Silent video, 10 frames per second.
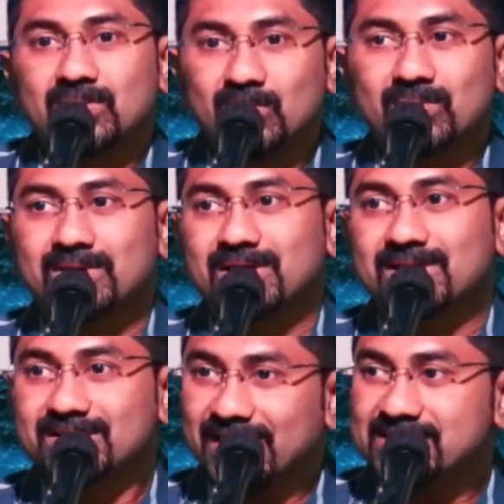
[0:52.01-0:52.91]
No,
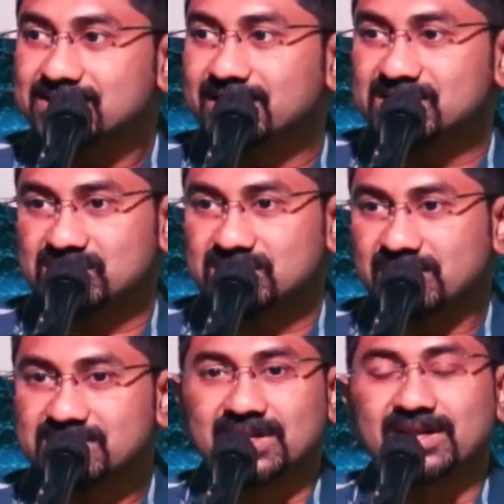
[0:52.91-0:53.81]
the answer
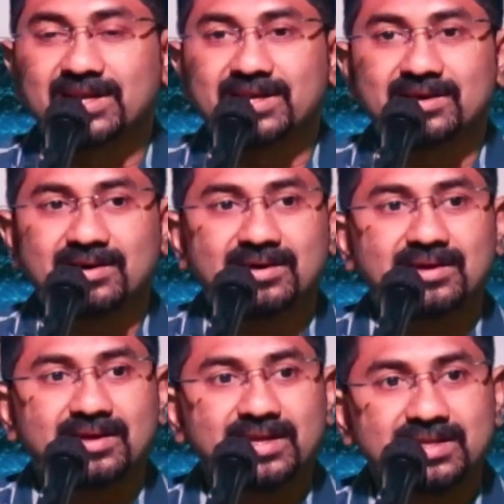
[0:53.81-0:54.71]
is crystal clear.
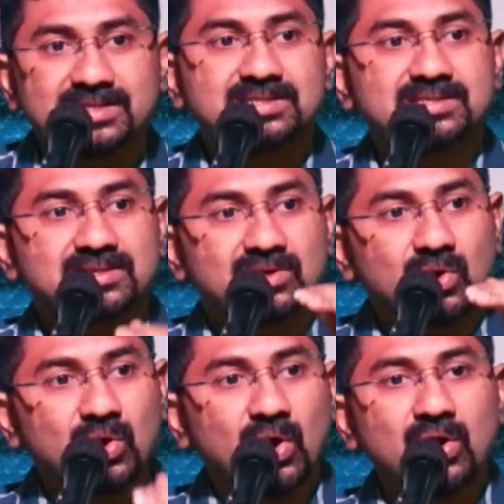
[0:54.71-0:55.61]
It is
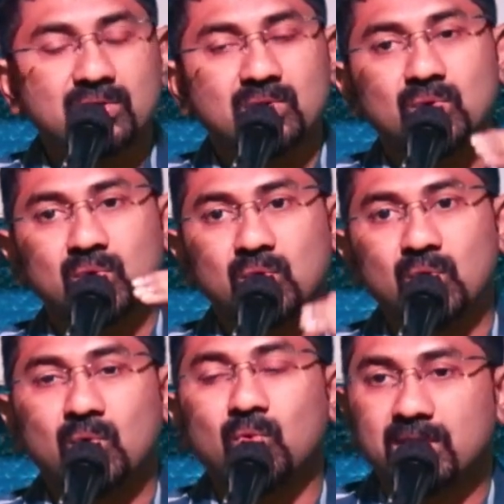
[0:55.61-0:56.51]
God
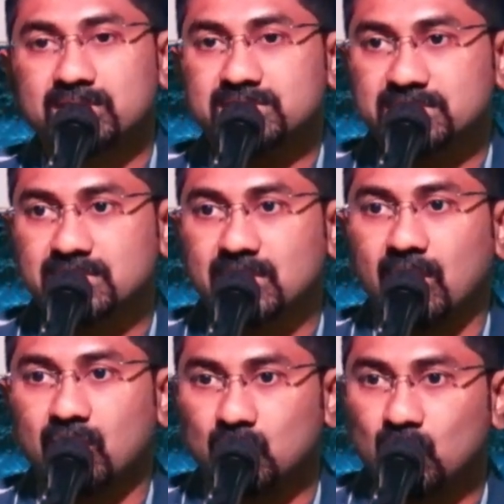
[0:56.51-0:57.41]
who wanted
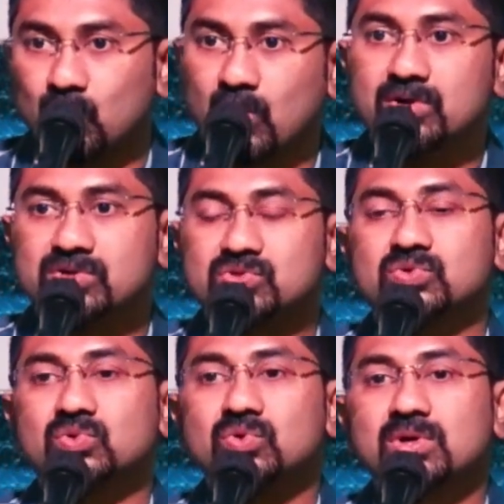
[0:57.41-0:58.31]
or who wants
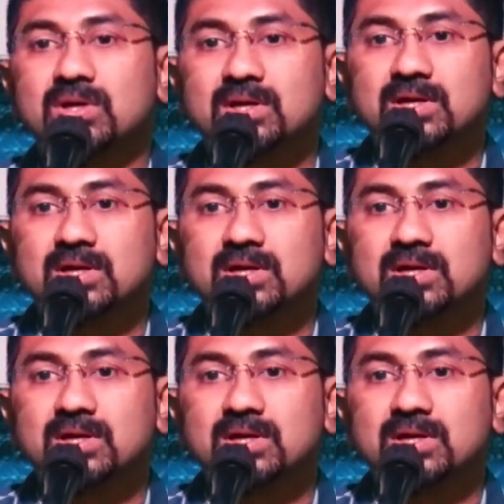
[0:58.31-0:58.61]
to